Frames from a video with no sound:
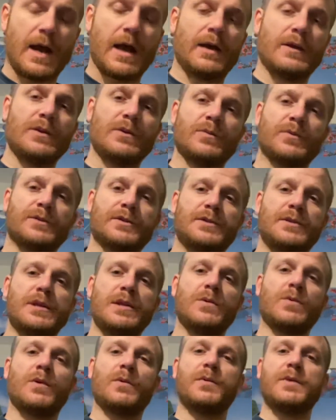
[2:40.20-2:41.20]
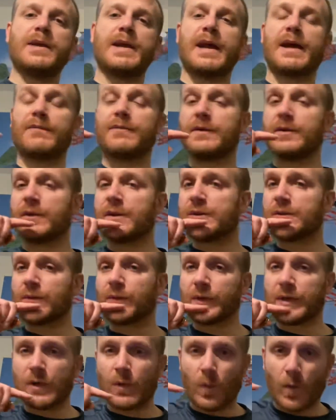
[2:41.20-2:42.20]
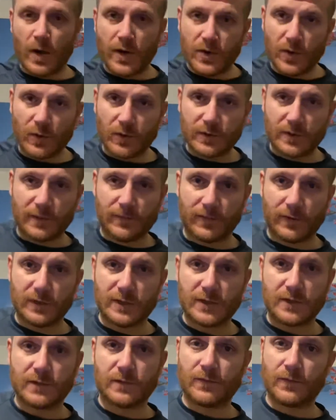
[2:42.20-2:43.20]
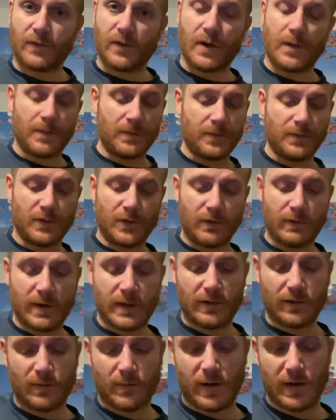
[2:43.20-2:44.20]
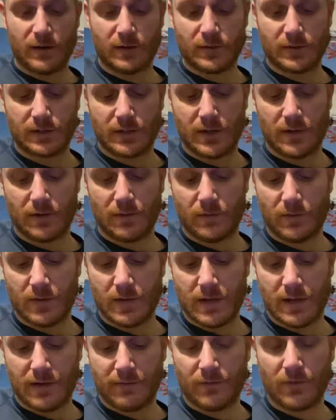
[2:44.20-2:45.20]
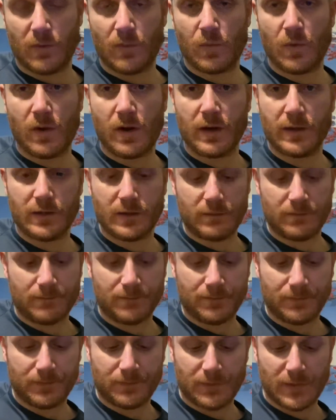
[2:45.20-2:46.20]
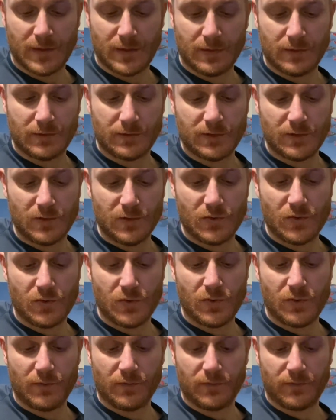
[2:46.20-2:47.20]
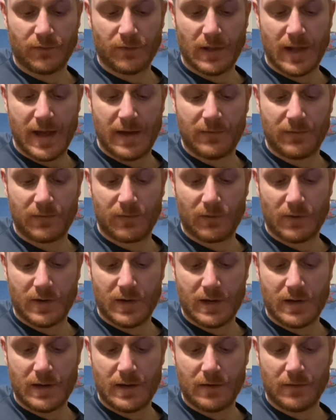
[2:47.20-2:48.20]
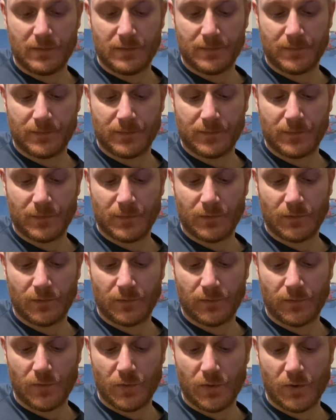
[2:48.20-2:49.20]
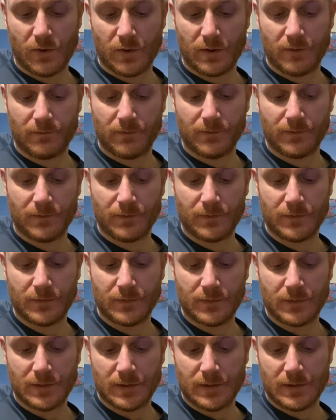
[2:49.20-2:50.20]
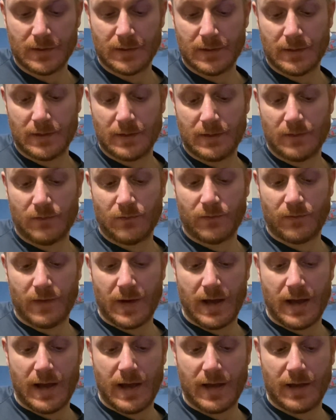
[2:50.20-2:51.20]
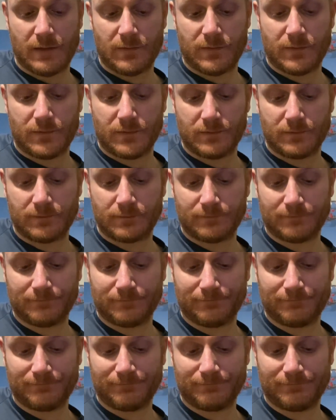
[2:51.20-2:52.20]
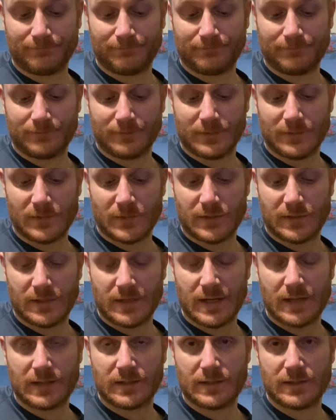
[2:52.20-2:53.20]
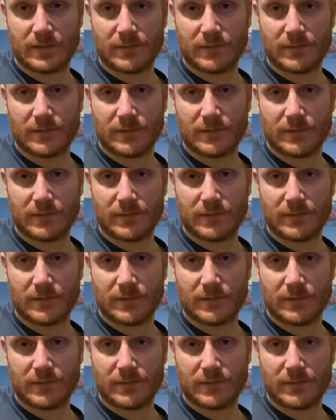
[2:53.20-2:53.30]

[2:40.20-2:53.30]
You will see what we have here is only a one-note difference from the regular minor scale. We have a 1, 2, flat 3, 4, 5, 6,